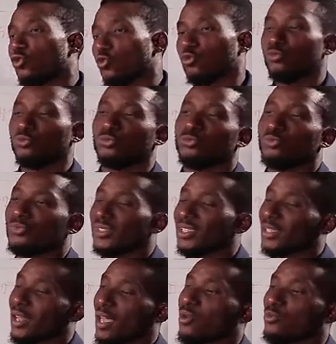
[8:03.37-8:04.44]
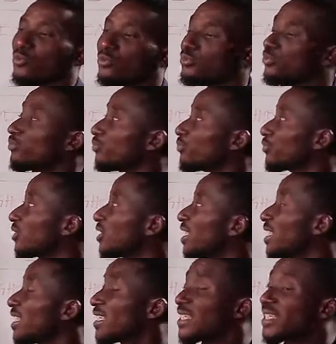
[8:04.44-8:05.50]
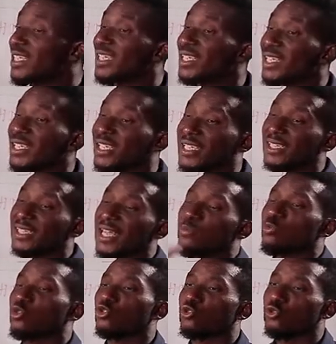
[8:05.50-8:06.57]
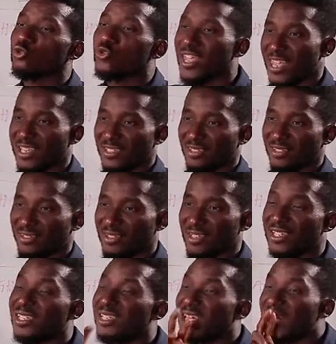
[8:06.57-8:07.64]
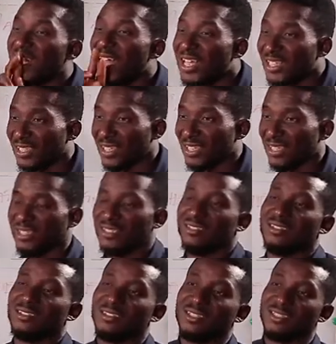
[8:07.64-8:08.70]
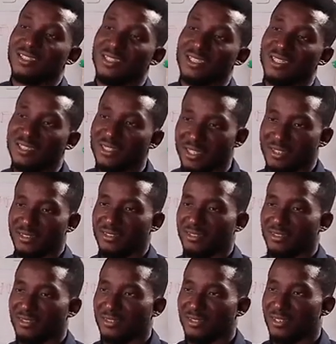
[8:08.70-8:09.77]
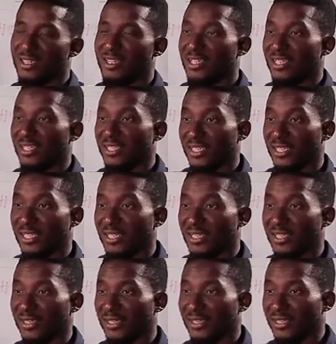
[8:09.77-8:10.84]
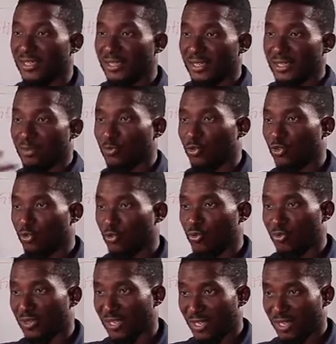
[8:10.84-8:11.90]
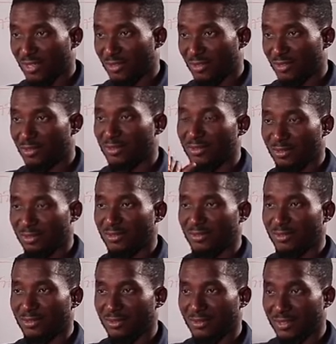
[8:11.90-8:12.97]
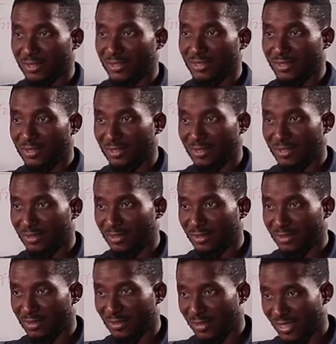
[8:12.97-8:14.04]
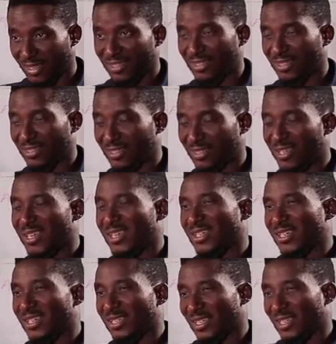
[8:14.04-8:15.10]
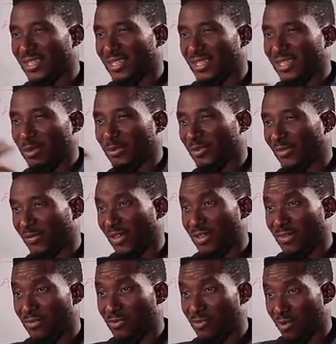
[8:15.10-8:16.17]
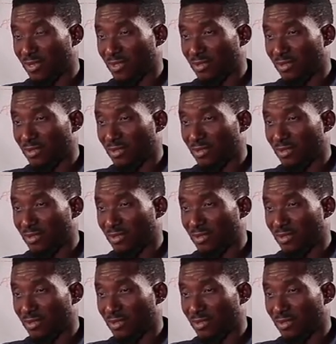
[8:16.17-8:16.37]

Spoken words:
Now, 3 times 2x, the answer is 6x. 3 times 2x, the answer is 6x. Then, 3 times 5y, the answer is 15y.